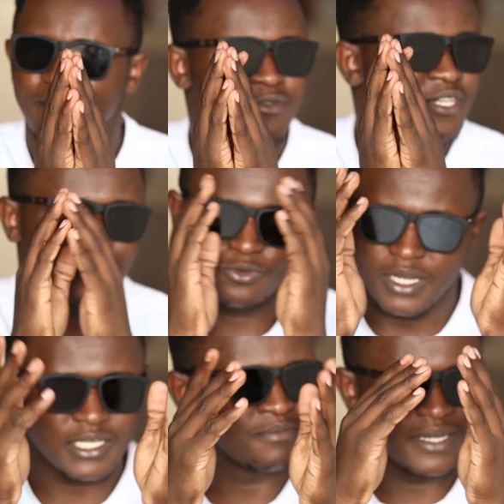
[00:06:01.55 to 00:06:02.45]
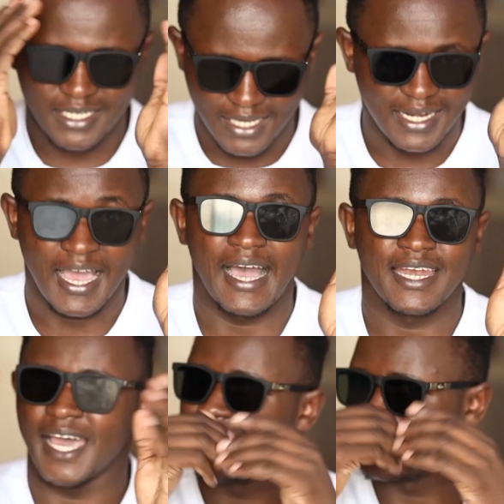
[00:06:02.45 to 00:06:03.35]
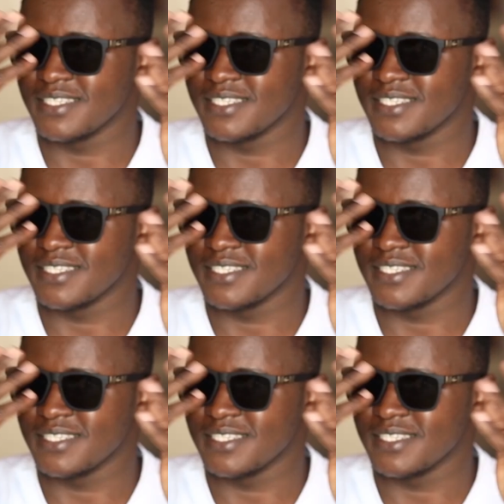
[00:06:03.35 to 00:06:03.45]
you need to work smart and hard at the